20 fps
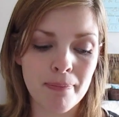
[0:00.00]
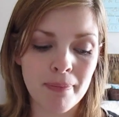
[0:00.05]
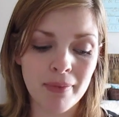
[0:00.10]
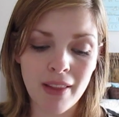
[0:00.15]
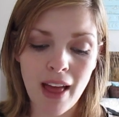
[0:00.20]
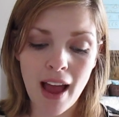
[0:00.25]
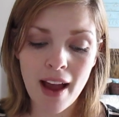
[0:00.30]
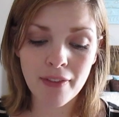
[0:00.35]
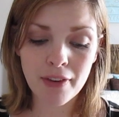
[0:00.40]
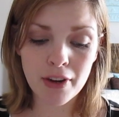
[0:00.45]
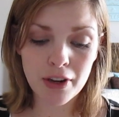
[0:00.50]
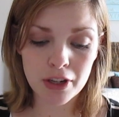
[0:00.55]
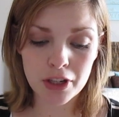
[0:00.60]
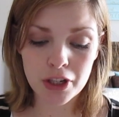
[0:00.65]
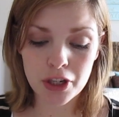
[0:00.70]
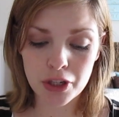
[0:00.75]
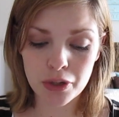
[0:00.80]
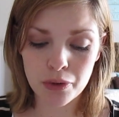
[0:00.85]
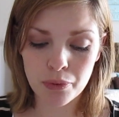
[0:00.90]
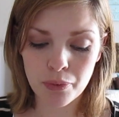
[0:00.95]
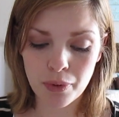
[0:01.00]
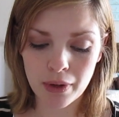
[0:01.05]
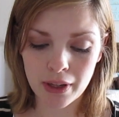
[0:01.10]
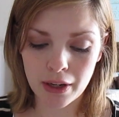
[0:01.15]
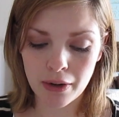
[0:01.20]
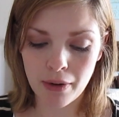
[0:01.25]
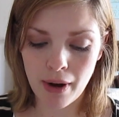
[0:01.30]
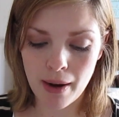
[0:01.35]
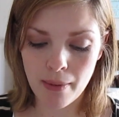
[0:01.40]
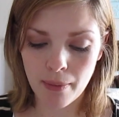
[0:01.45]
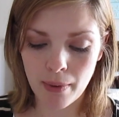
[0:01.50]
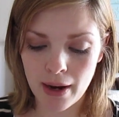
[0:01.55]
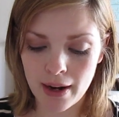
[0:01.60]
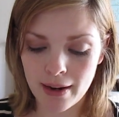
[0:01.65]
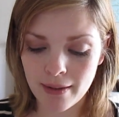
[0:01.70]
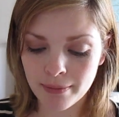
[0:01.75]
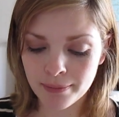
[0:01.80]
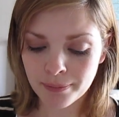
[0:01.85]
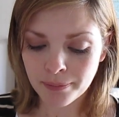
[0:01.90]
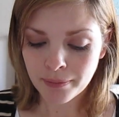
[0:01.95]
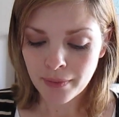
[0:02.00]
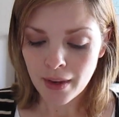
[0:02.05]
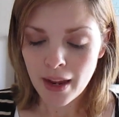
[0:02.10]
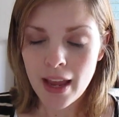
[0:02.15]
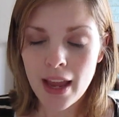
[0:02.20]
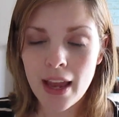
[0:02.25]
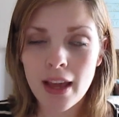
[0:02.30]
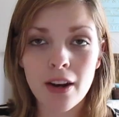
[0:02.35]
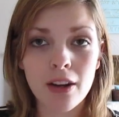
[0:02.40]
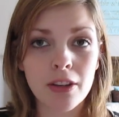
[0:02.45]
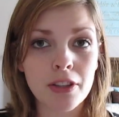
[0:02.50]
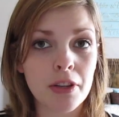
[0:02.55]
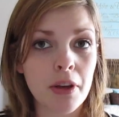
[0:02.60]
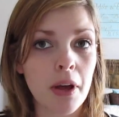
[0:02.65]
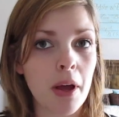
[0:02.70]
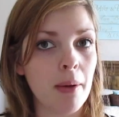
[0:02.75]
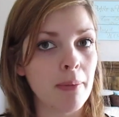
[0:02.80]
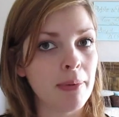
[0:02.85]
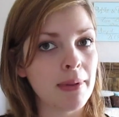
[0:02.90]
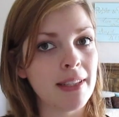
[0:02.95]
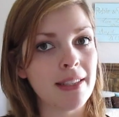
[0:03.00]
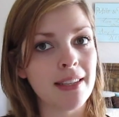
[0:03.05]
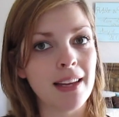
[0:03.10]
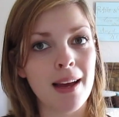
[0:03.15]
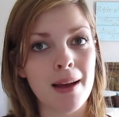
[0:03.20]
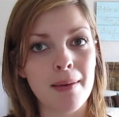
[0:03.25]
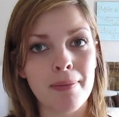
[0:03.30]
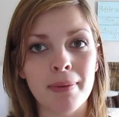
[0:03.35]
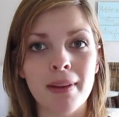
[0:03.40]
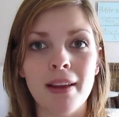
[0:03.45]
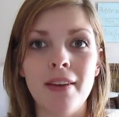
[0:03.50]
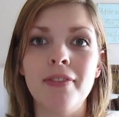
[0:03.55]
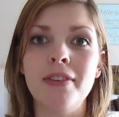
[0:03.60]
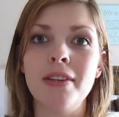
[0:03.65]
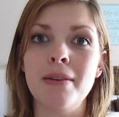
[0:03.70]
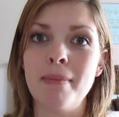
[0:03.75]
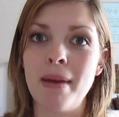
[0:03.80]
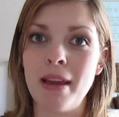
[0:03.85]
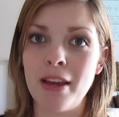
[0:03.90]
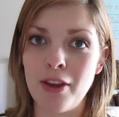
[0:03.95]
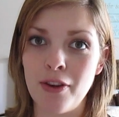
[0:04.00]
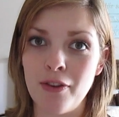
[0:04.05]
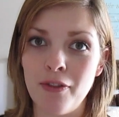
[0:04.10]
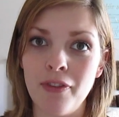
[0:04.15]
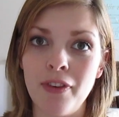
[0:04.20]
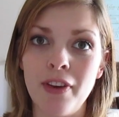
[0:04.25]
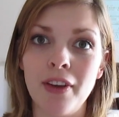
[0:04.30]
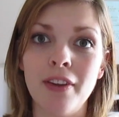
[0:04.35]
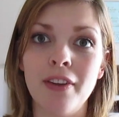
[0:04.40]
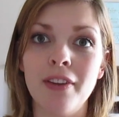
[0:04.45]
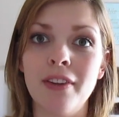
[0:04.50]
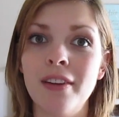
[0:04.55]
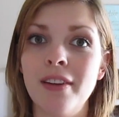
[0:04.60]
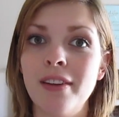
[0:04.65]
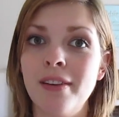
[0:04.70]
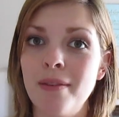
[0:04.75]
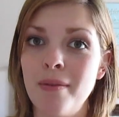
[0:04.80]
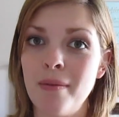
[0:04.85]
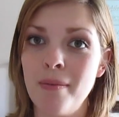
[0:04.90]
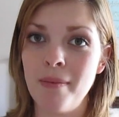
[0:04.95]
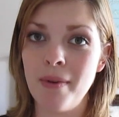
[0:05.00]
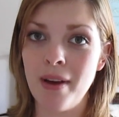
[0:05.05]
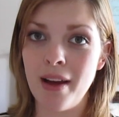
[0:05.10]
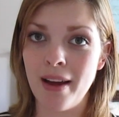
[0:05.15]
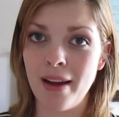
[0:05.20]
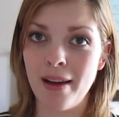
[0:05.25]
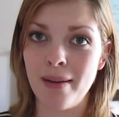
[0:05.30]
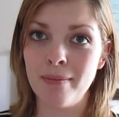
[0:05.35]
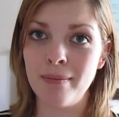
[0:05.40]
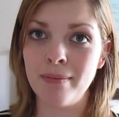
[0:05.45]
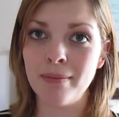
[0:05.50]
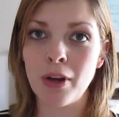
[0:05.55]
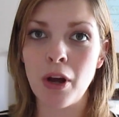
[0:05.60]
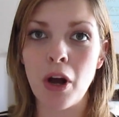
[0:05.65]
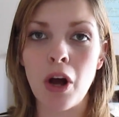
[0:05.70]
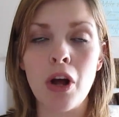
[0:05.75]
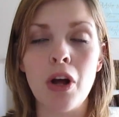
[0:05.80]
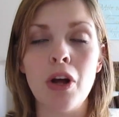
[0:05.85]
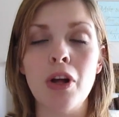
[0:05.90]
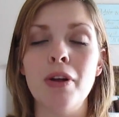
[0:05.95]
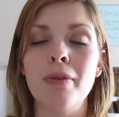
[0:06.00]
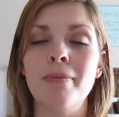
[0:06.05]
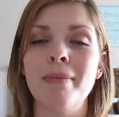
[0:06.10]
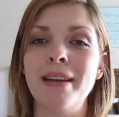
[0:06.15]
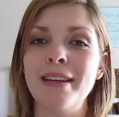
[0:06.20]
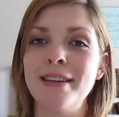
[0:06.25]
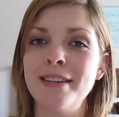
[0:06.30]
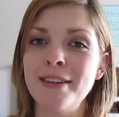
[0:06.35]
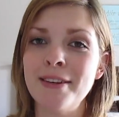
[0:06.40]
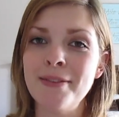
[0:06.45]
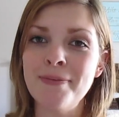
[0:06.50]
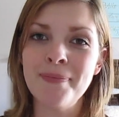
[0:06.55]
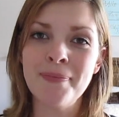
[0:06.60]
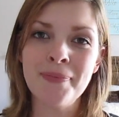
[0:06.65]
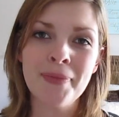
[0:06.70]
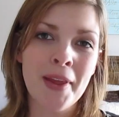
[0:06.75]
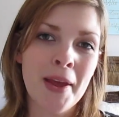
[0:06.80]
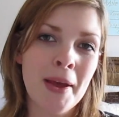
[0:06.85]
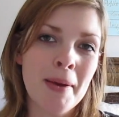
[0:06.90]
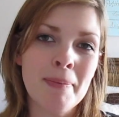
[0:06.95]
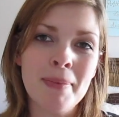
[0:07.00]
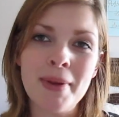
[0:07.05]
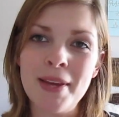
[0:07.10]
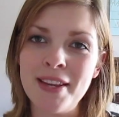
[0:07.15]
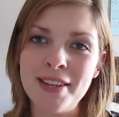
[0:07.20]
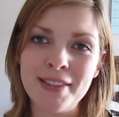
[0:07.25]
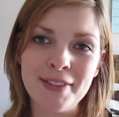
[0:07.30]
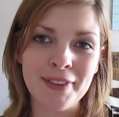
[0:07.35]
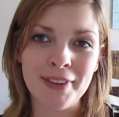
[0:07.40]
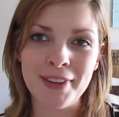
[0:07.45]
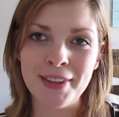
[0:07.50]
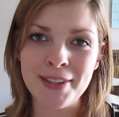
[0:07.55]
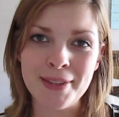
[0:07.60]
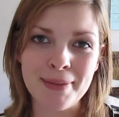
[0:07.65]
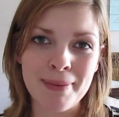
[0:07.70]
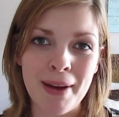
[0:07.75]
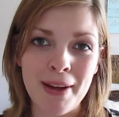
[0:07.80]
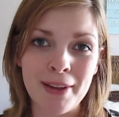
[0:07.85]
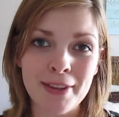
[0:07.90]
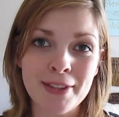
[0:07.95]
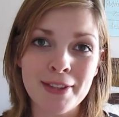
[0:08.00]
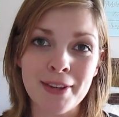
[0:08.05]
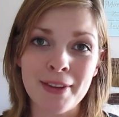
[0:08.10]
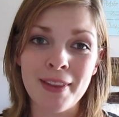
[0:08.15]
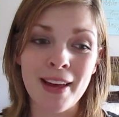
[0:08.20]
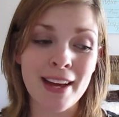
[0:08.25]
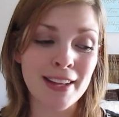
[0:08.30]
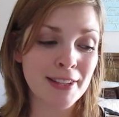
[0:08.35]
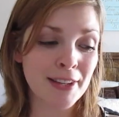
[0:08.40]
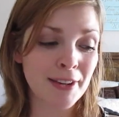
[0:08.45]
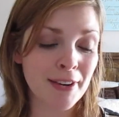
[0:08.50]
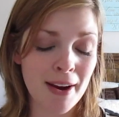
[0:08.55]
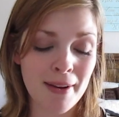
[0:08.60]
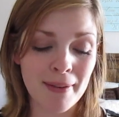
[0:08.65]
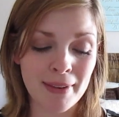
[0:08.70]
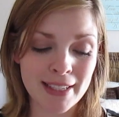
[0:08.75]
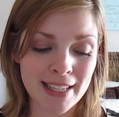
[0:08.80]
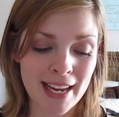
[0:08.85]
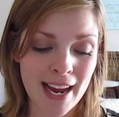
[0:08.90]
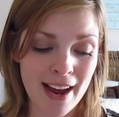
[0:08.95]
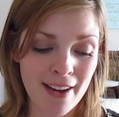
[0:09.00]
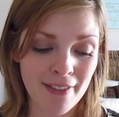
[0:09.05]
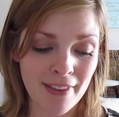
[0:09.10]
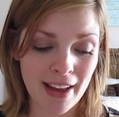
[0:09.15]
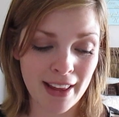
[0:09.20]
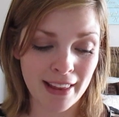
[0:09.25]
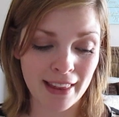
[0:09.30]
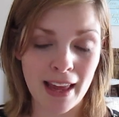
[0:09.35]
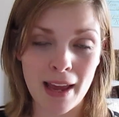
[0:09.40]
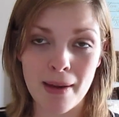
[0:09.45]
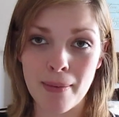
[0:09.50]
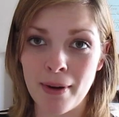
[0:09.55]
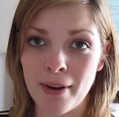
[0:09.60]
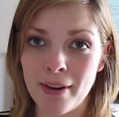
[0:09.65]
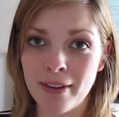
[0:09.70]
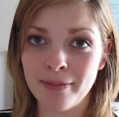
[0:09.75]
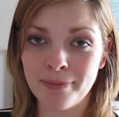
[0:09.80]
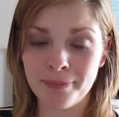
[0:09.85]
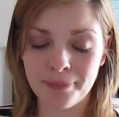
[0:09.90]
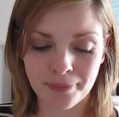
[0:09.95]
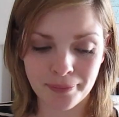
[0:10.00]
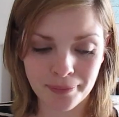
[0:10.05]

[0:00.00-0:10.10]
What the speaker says: Lavender is just a really great one. It also helps to uplift and make you feel calm and peaceful as well. So that's a great one to have at labor.